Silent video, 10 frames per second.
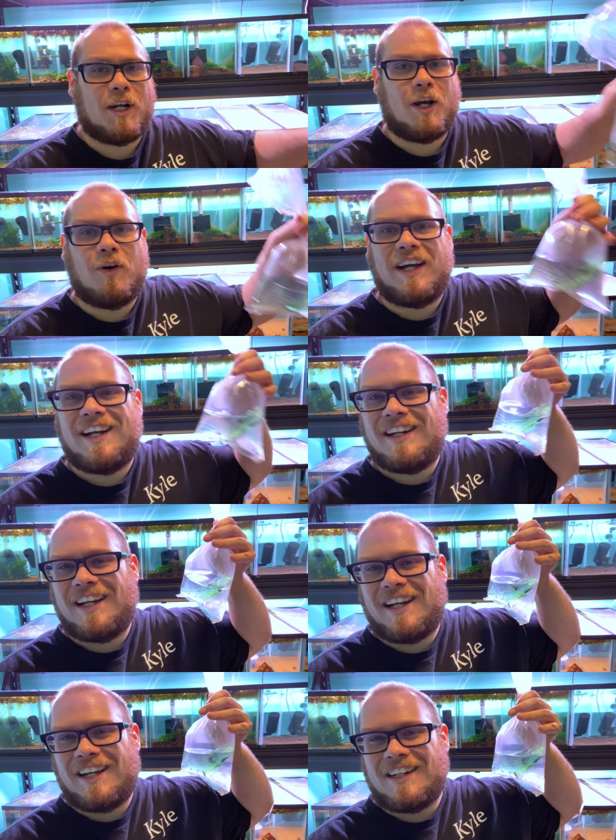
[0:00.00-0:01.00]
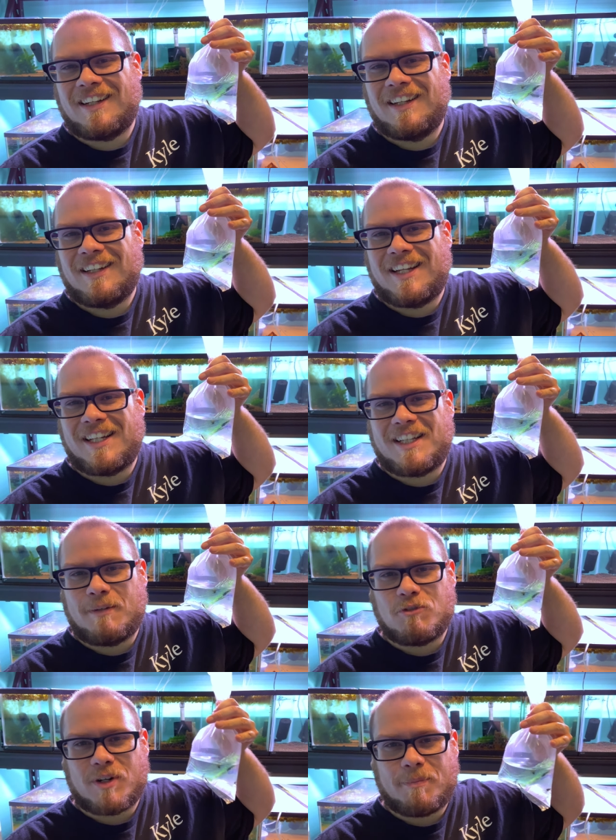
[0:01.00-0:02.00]
going to go ahead and get
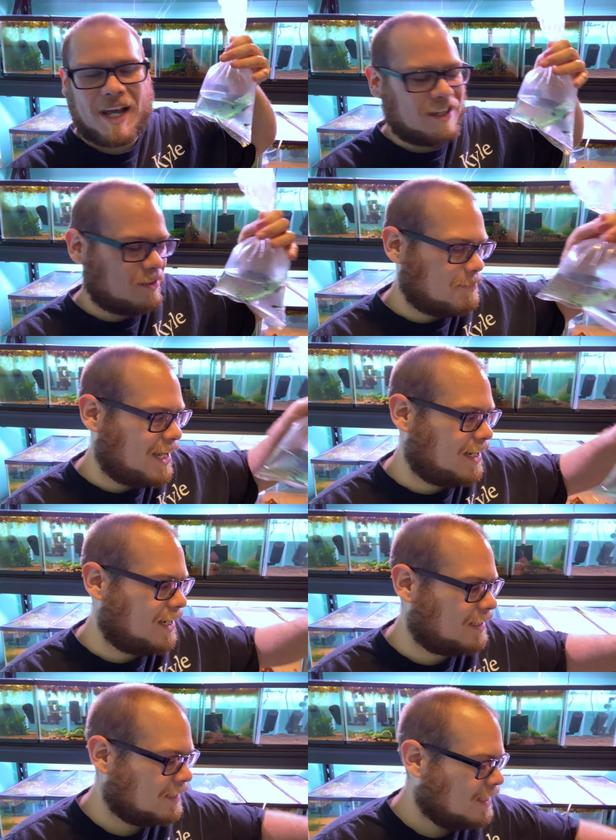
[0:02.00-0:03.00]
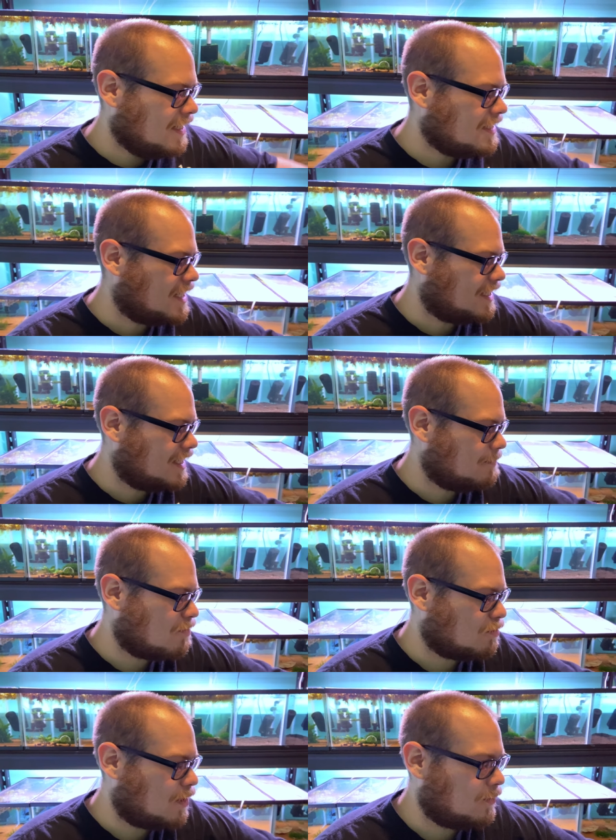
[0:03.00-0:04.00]
them drip acclimating, get them
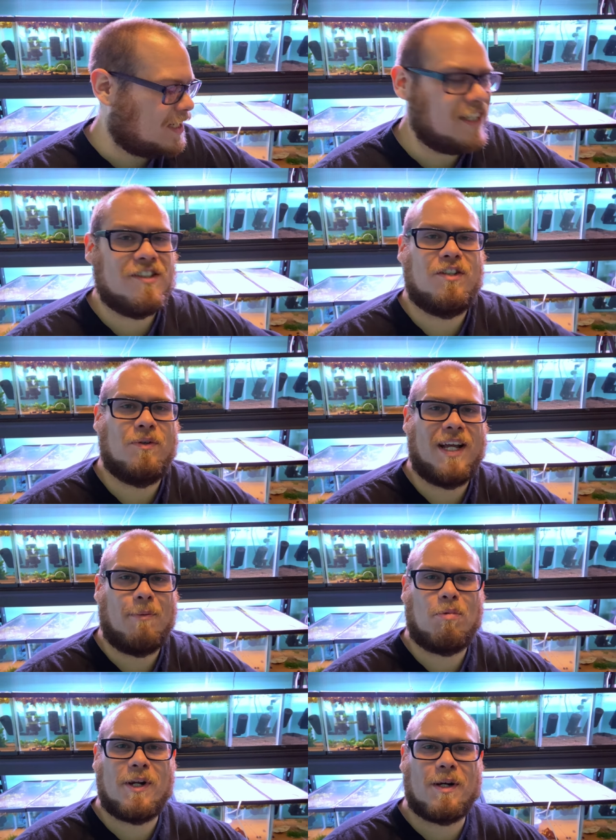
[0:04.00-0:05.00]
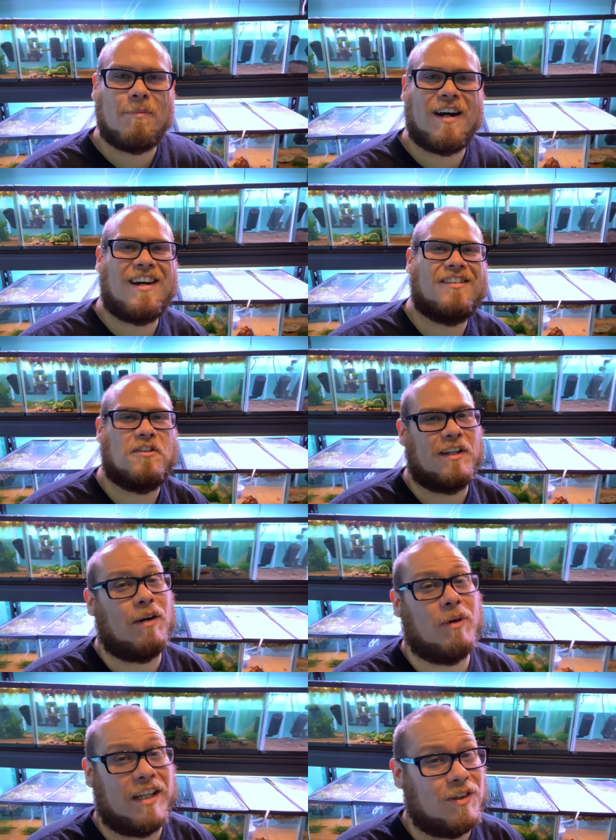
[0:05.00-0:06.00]
thrown into a breeder box so
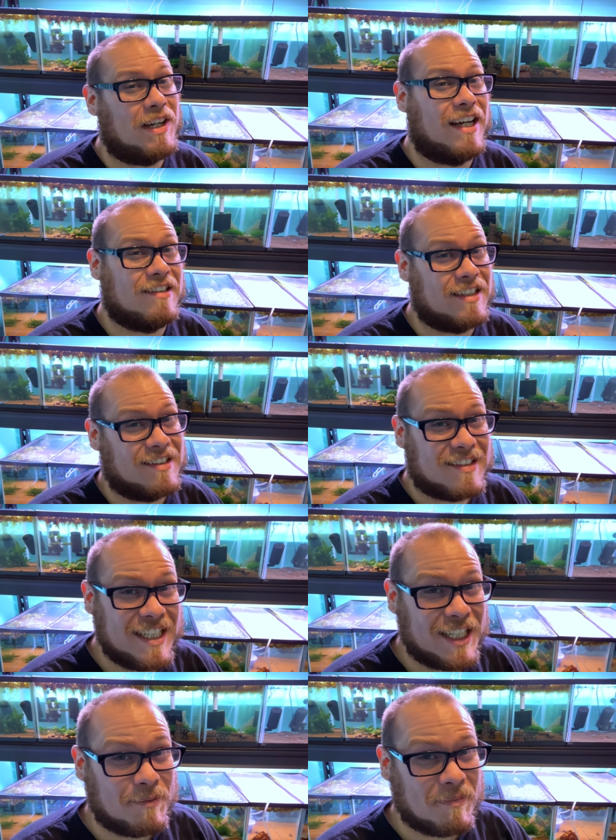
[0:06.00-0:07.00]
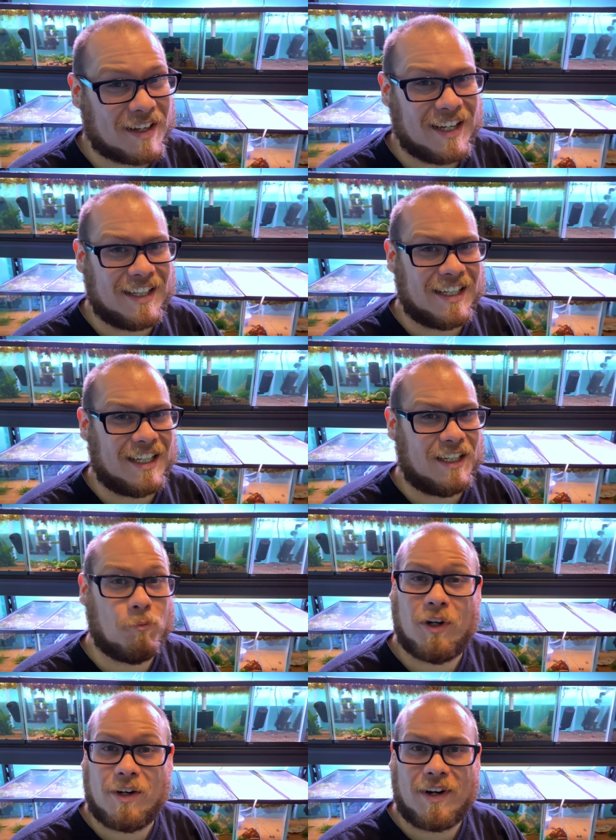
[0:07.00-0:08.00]
that way you guys can see them, and
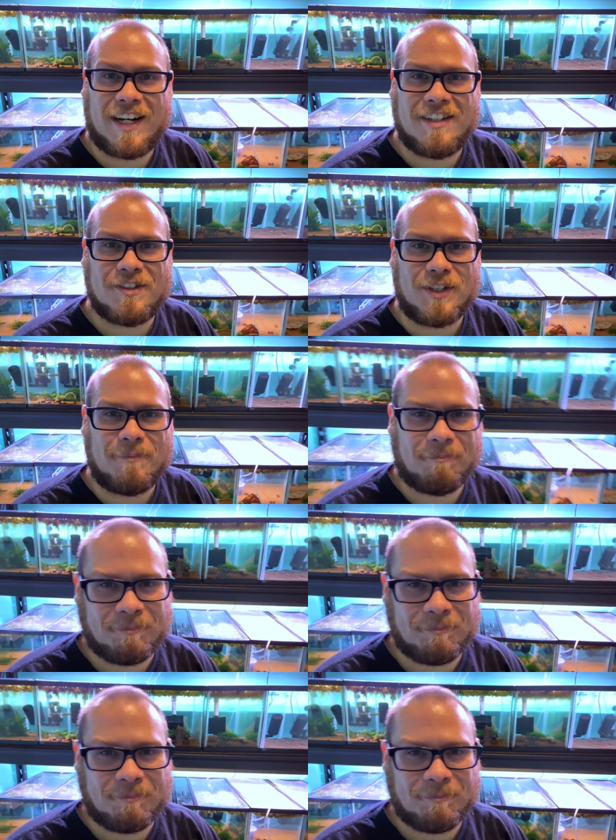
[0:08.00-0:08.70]
then we'll get right into it.